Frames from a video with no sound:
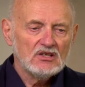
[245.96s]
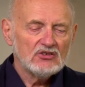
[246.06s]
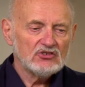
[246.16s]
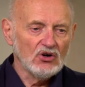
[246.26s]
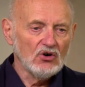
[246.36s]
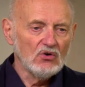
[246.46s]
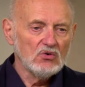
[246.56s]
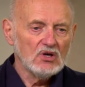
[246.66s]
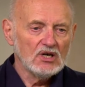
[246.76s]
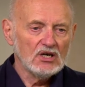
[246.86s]
So
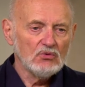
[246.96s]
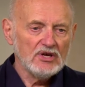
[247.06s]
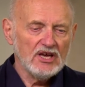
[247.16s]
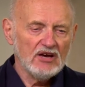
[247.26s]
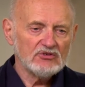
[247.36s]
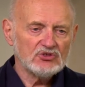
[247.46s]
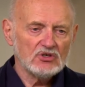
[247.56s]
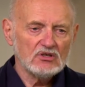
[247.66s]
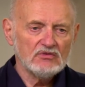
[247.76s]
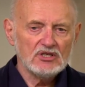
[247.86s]
we have
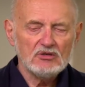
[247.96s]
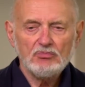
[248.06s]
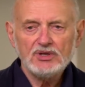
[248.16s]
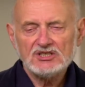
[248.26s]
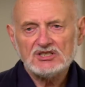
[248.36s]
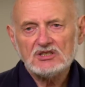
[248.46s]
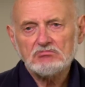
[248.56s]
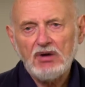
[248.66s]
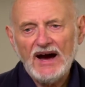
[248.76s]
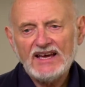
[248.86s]
sort of an
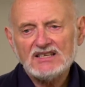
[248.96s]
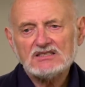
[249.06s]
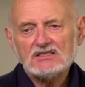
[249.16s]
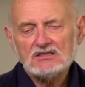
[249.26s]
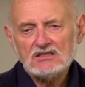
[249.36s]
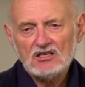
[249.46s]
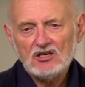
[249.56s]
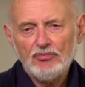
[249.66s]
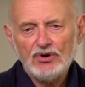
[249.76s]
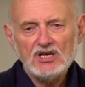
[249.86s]
implicit bias in our
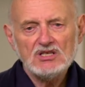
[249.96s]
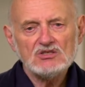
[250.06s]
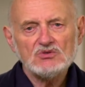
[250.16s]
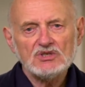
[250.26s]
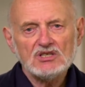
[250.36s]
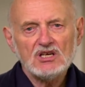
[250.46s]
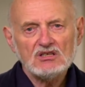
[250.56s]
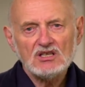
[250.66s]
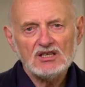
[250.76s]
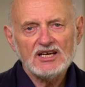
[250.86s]
brains. We
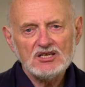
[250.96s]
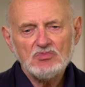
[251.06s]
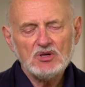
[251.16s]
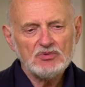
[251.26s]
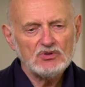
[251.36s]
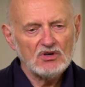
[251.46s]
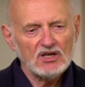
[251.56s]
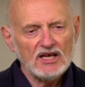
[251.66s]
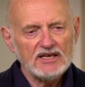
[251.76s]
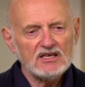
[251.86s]
tend to like people who are
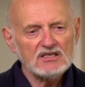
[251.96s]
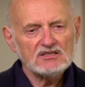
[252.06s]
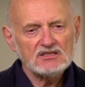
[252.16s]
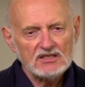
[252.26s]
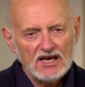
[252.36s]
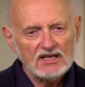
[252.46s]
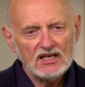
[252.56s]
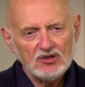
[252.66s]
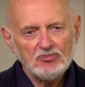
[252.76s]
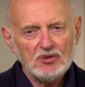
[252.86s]
like us and not
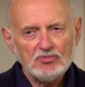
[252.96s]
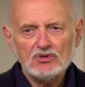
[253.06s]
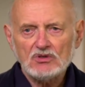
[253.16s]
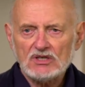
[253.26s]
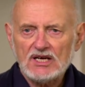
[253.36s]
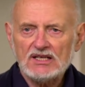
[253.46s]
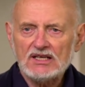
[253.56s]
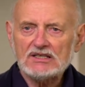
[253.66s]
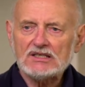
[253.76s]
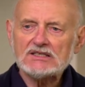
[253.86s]
like people who are not
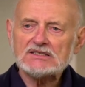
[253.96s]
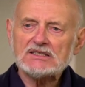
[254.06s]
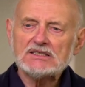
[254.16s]
like us.